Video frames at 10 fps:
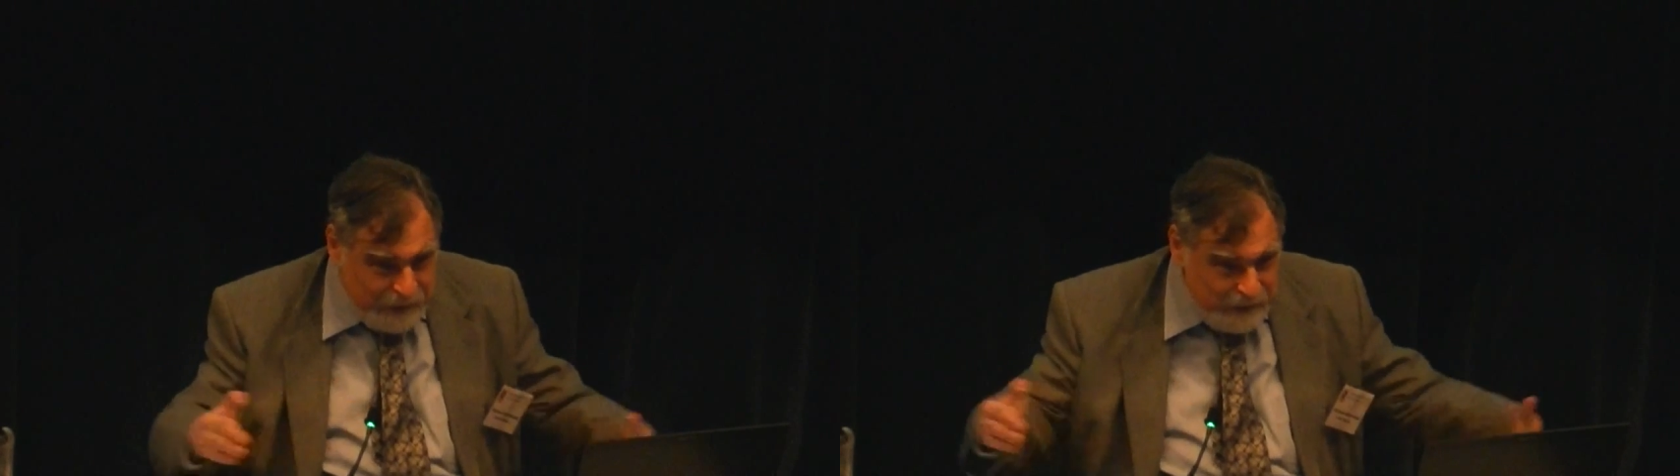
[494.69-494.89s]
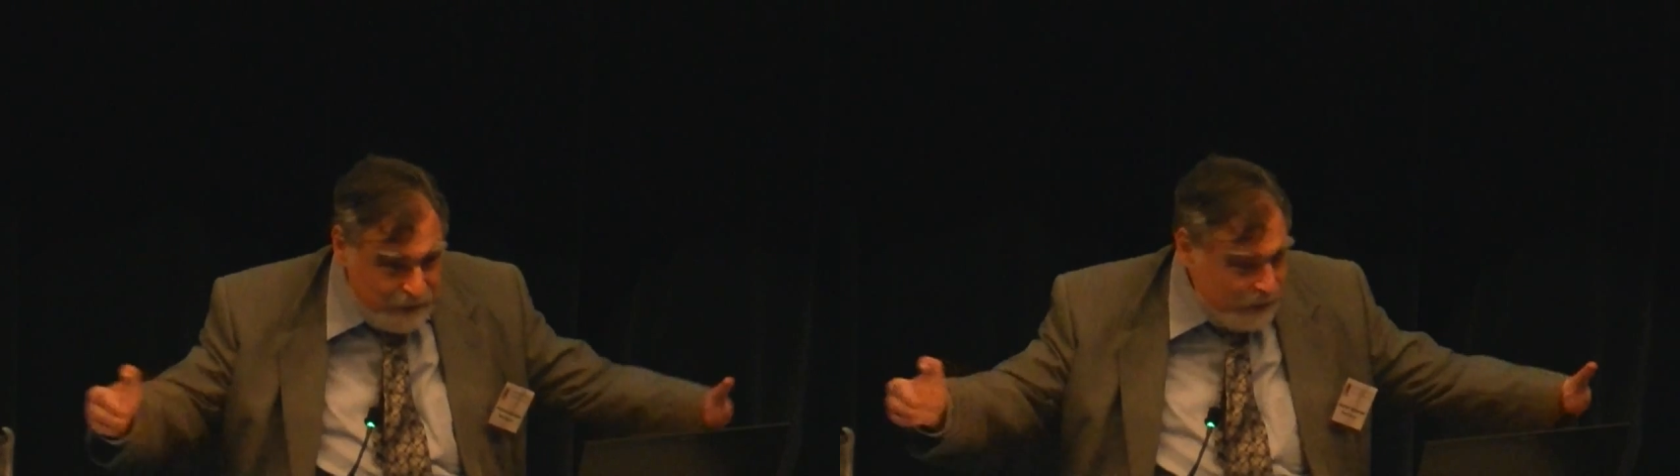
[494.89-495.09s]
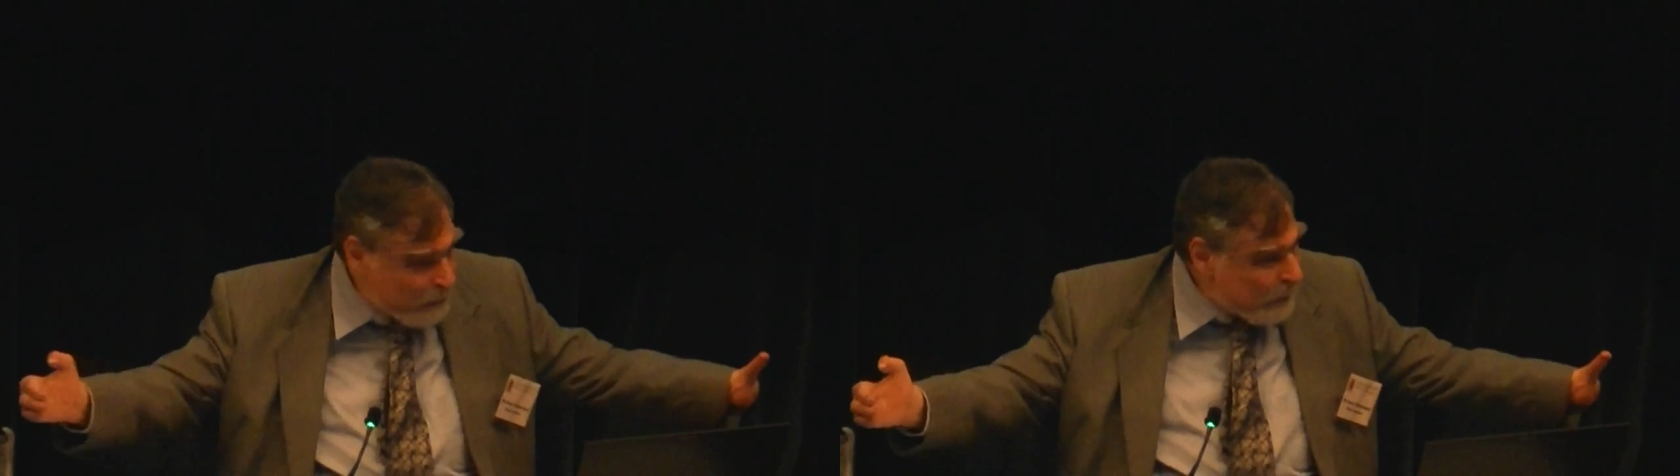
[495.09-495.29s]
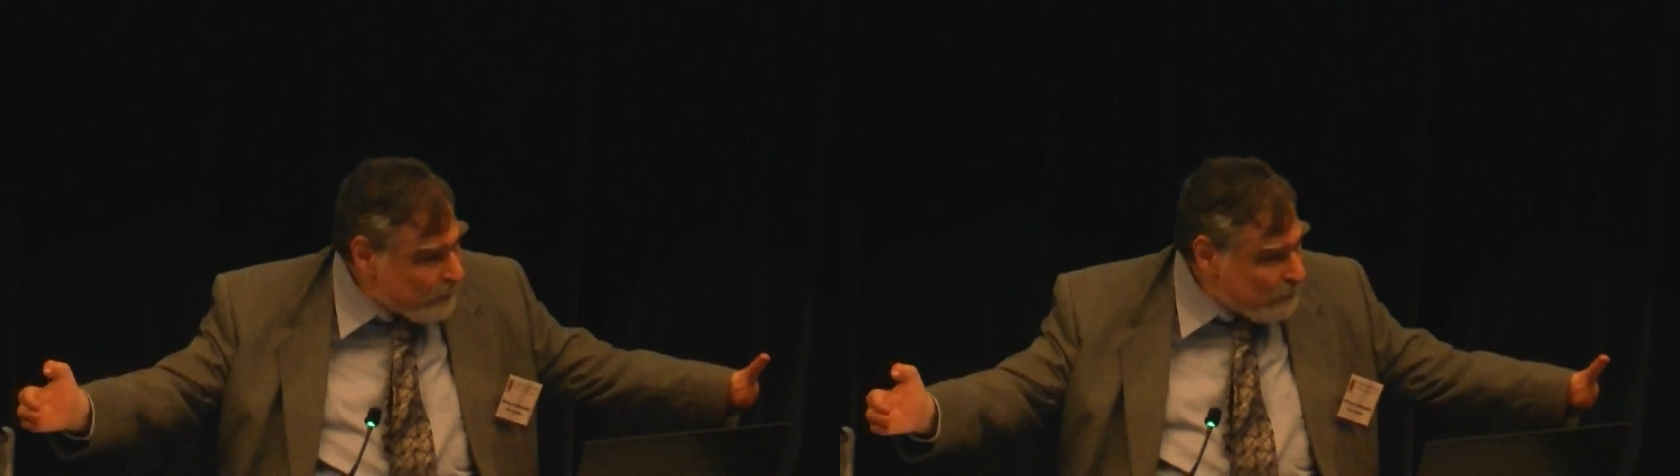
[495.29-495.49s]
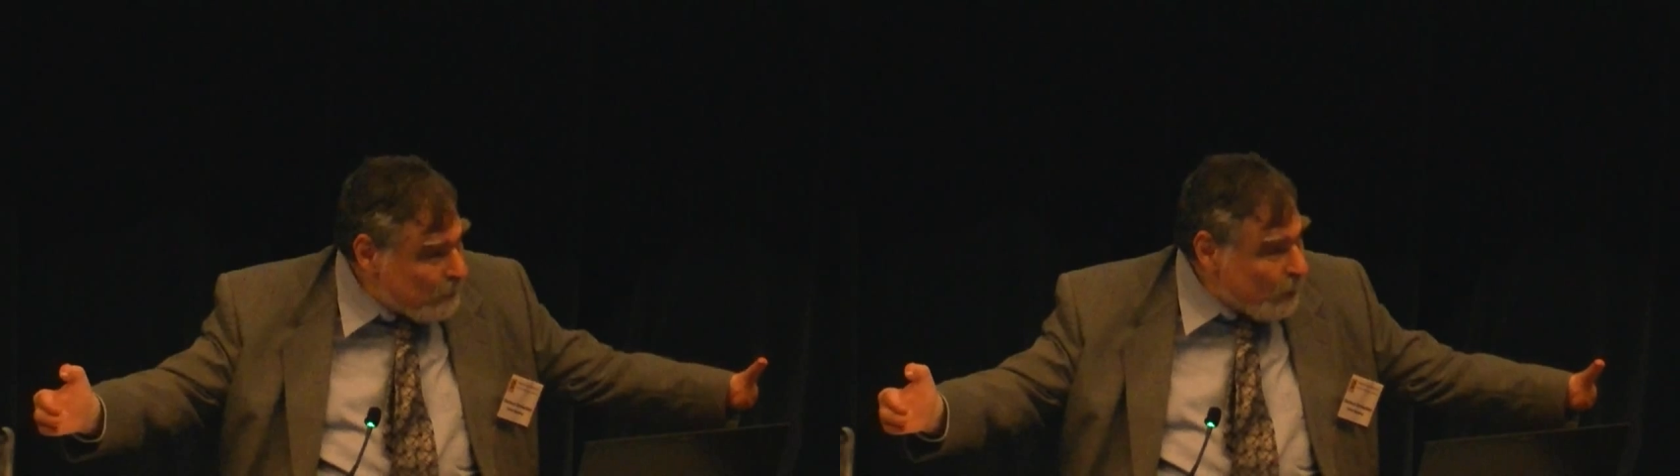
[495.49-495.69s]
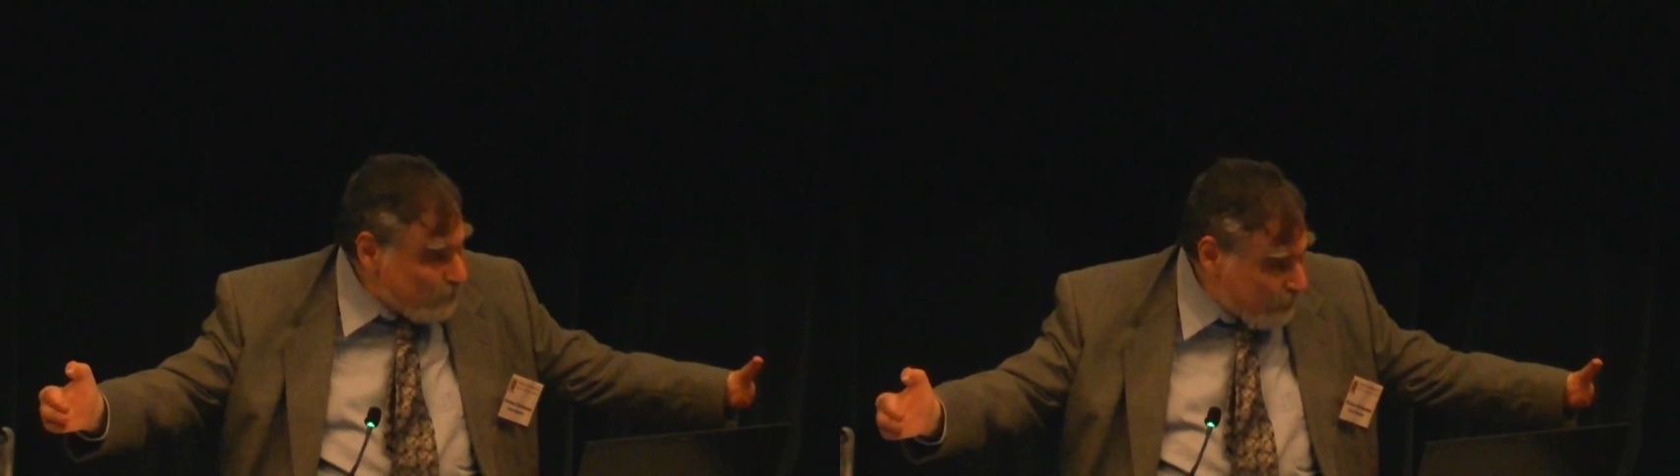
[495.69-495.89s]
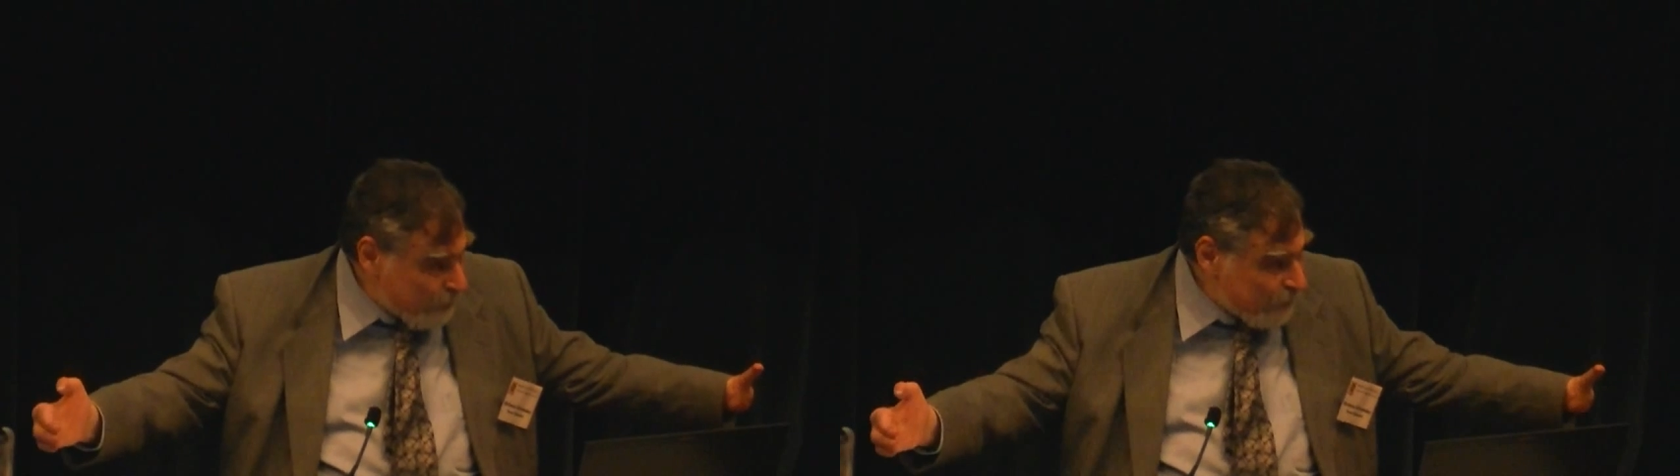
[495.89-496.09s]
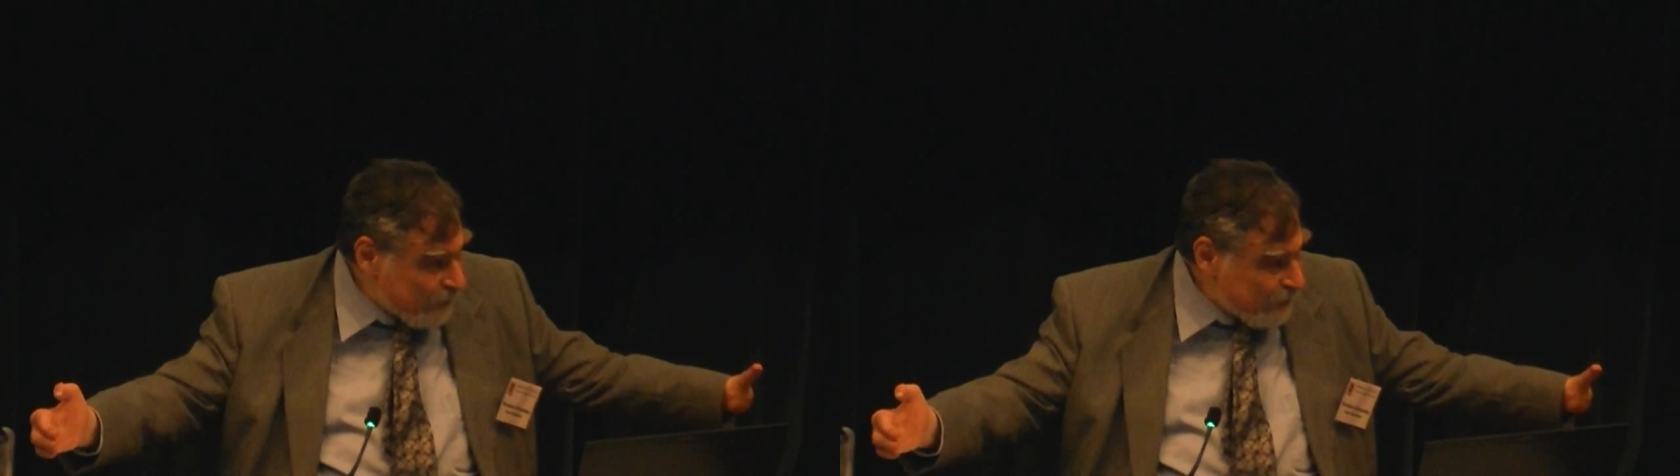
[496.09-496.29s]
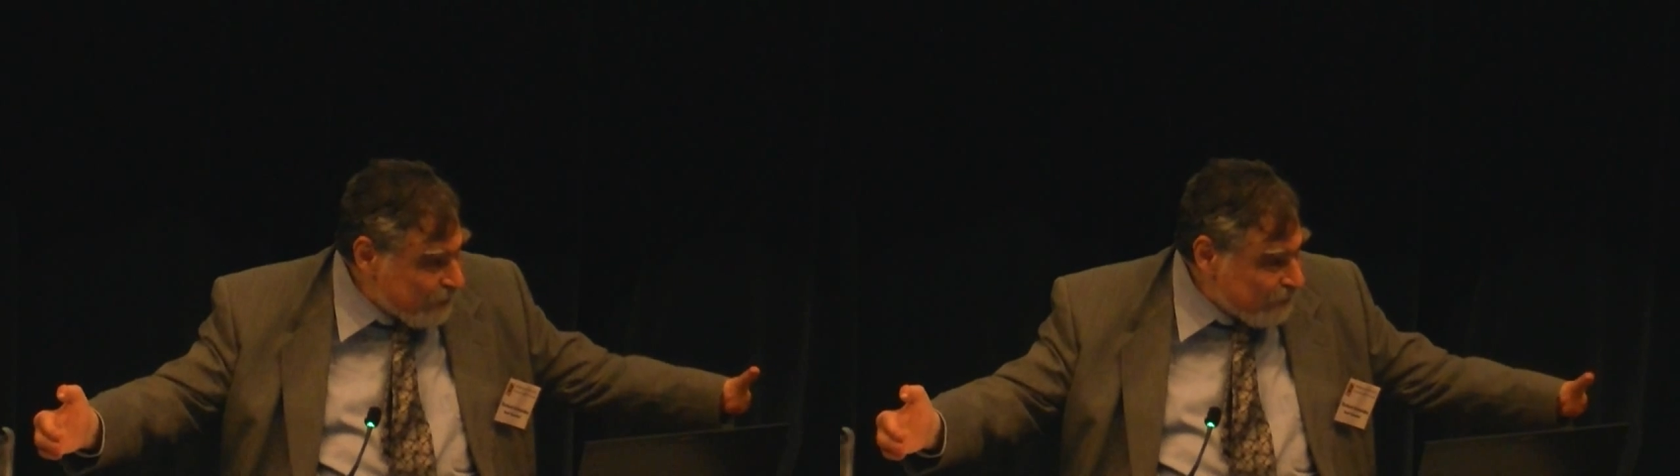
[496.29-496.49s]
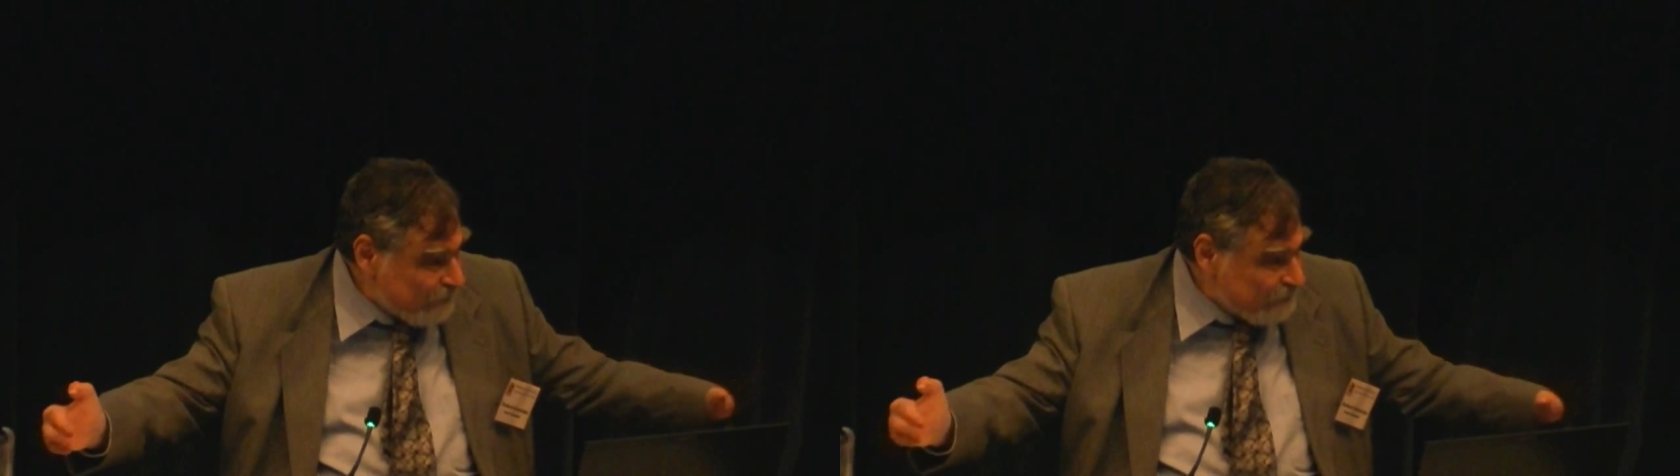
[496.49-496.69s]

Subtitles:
end of the spectrum on both sides.